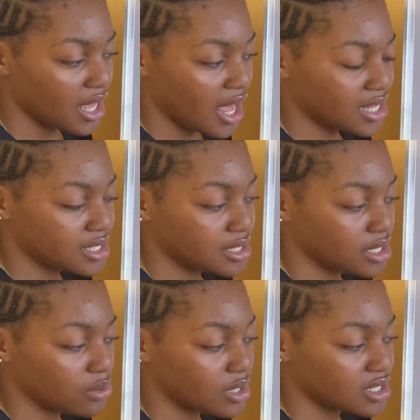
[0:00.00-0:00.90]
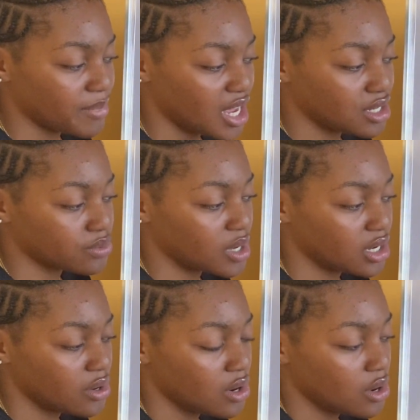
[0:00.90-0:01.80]
x is equal to minus
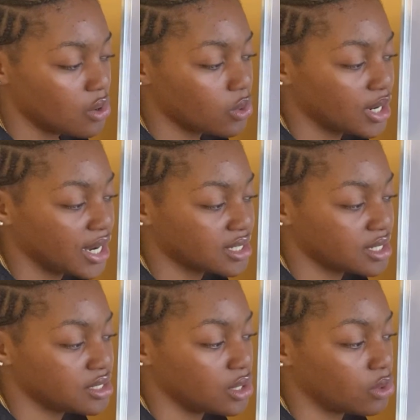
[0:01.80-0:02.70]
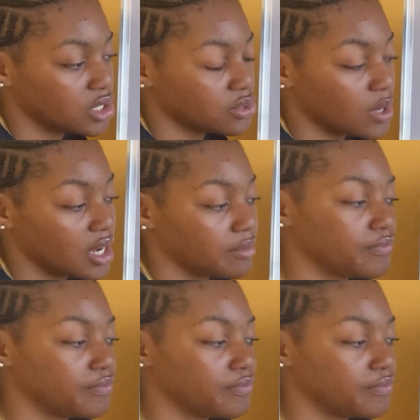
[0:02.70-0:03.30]
1 or x is equal to 1.